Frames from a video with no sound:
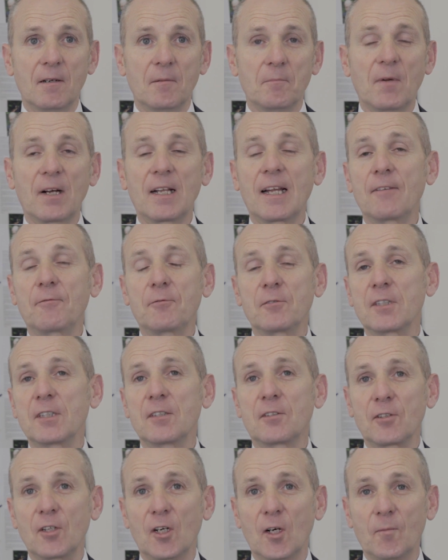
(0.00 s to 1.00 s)
My life was
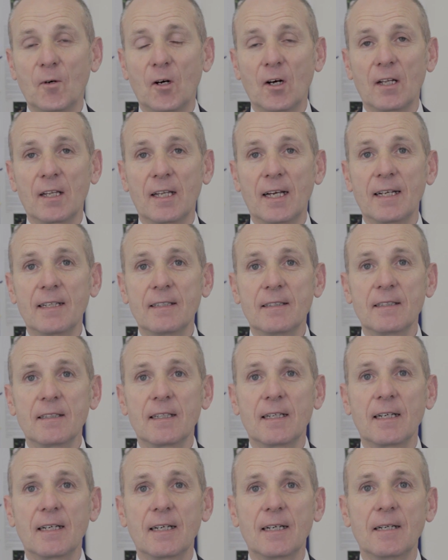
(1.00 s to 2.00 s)
in turmoil then.
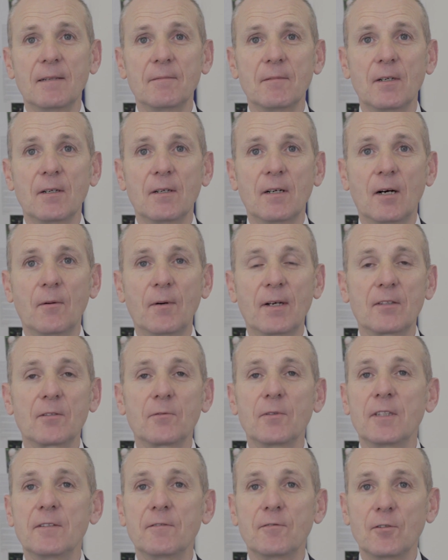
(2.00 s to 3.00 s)
I went
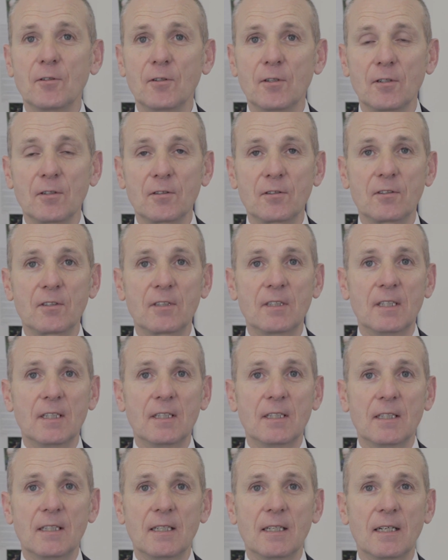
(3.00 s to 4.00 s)
through a divorce,
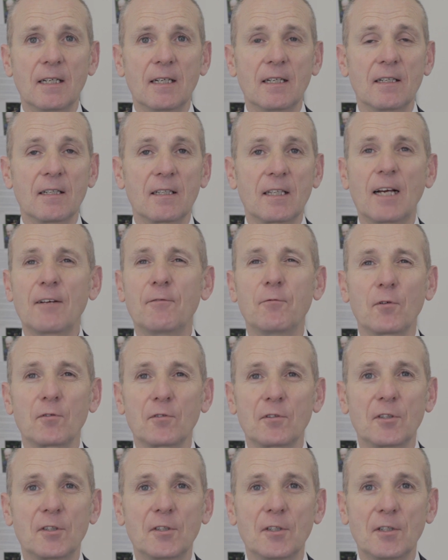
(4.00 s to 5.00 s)
life
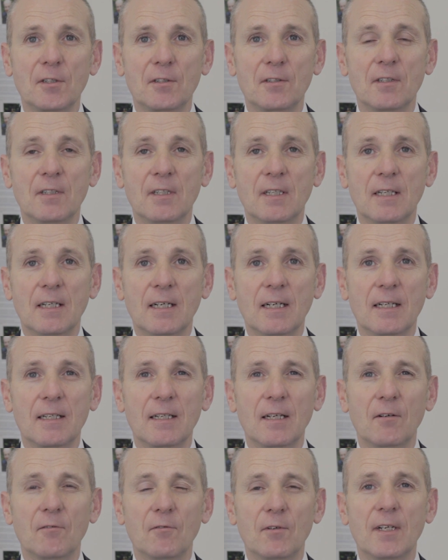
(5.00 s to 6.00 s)
wasn't good,
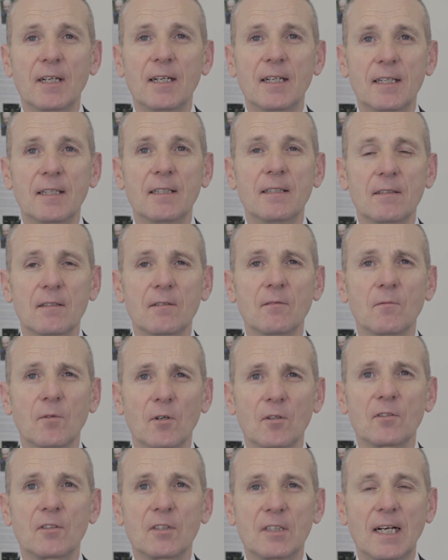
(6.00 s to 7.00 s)
and I really
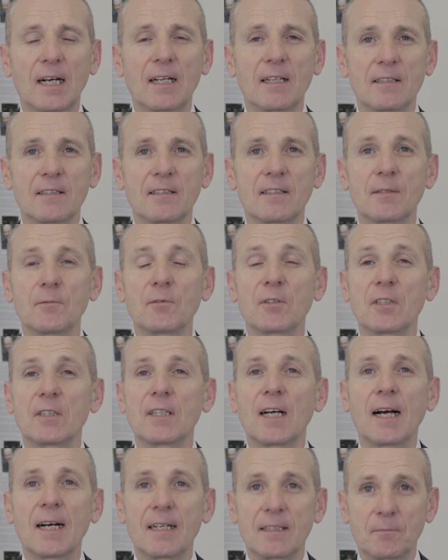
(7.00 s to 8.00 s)
was challenged. It was a
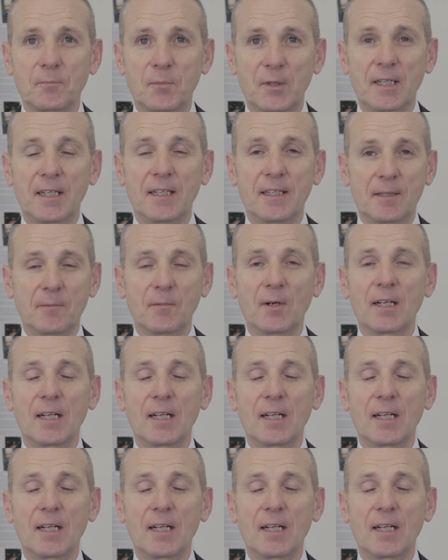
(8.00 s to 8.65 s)
dark period in my